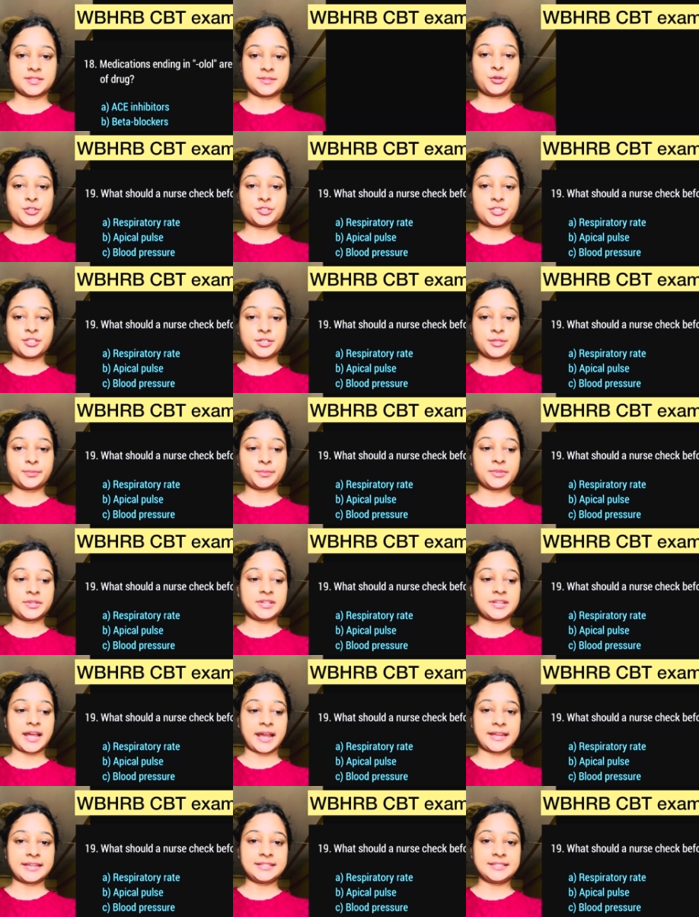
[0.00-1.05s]
Question number
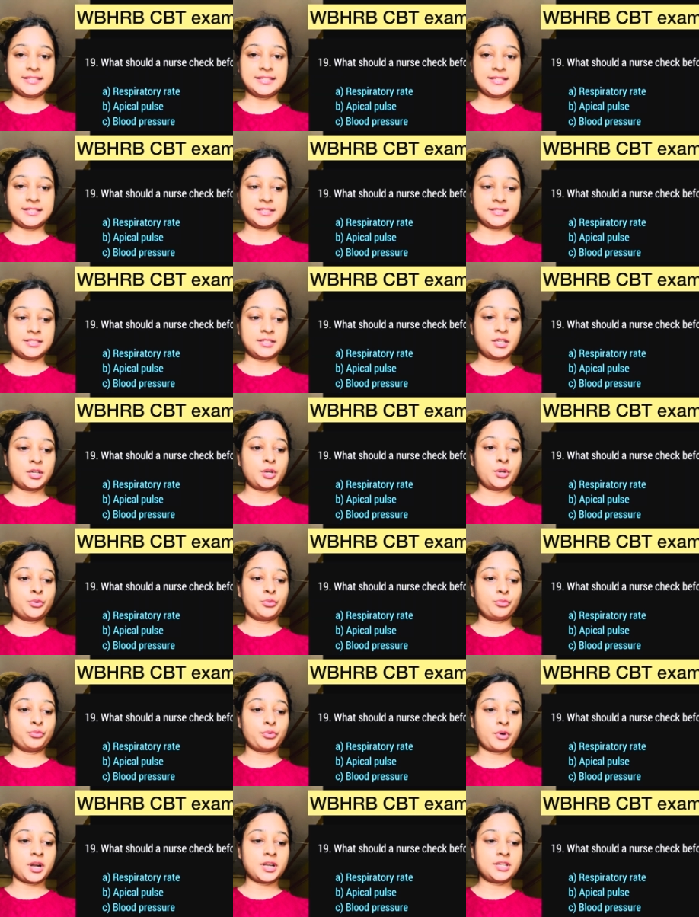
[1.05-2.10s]
nineteen,
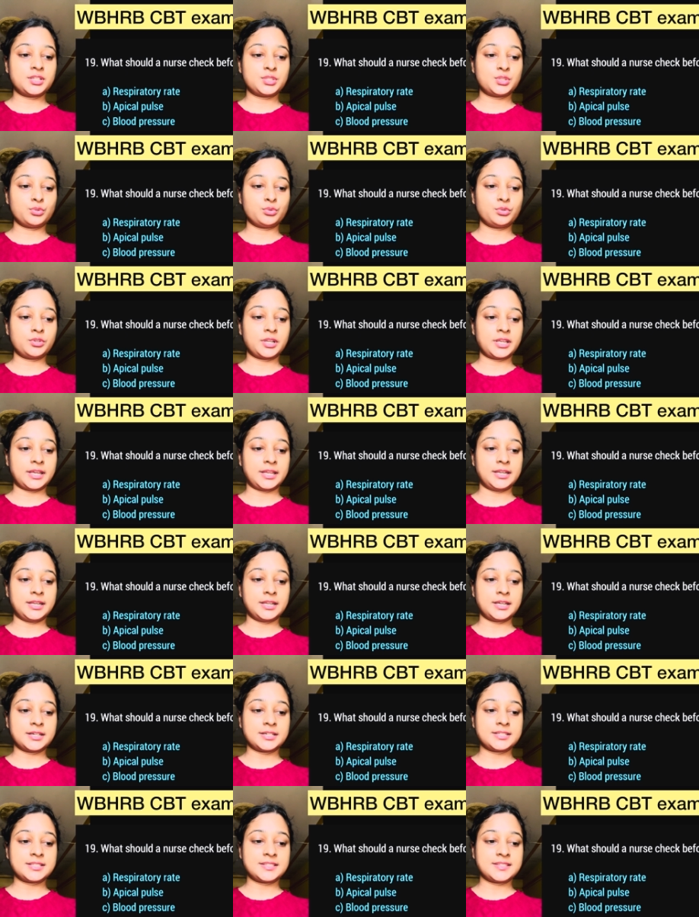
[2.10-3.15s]
what should a
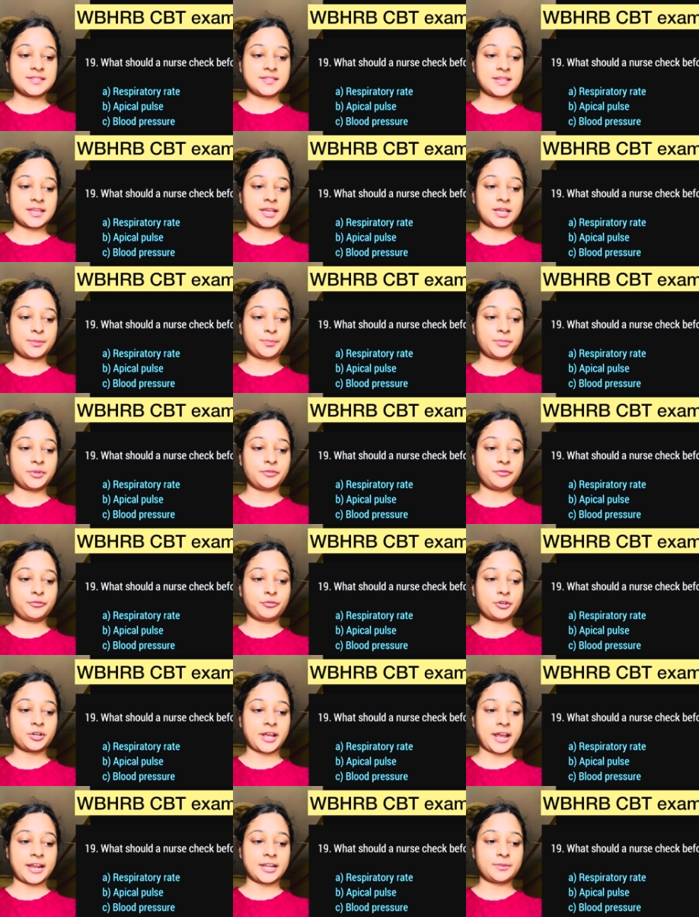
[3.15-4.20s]
nurse check
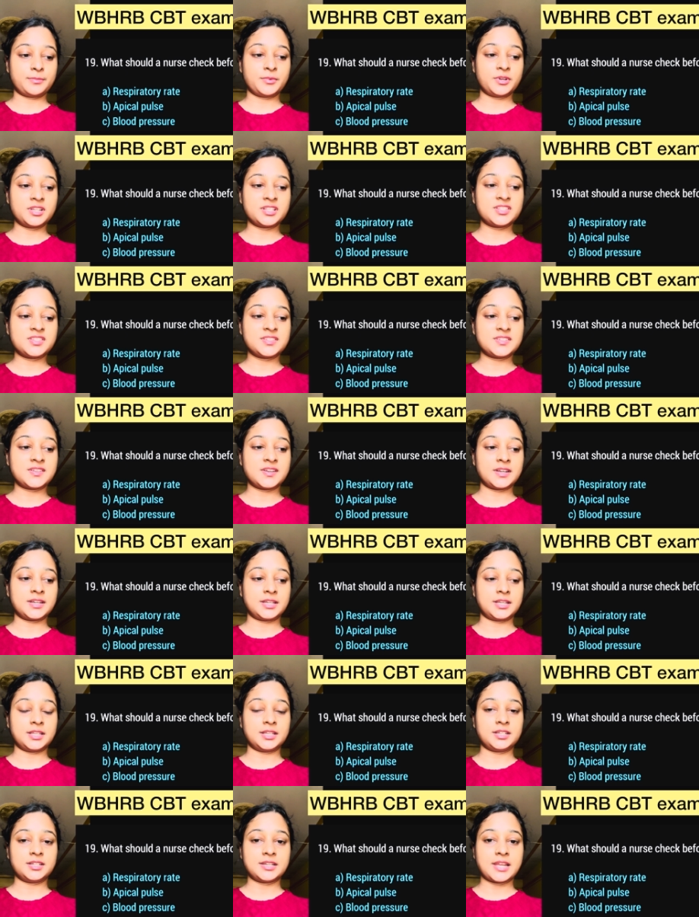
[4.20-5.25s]
before
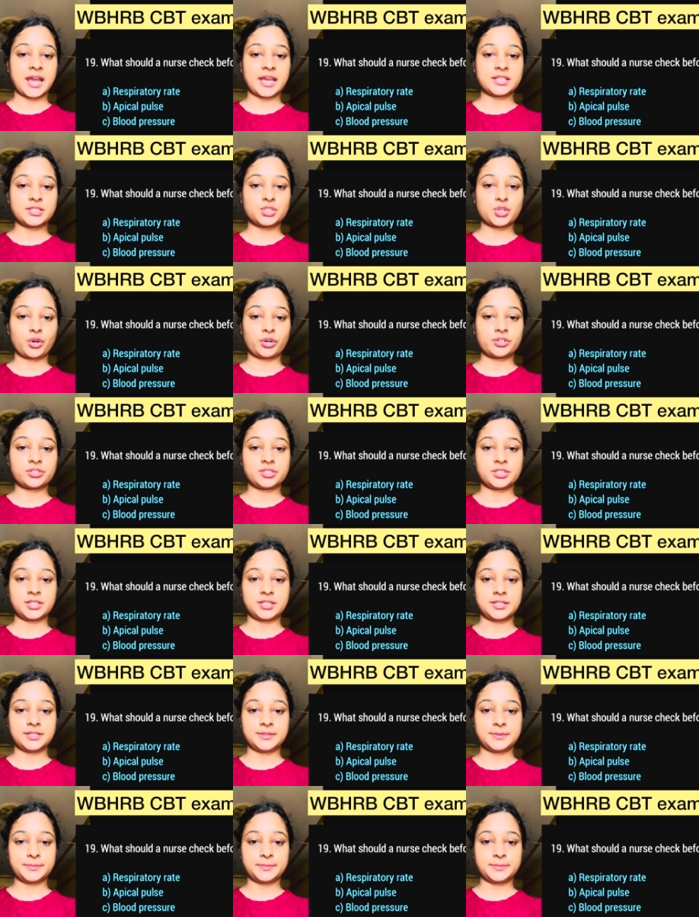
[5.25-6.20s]
administering digoxin?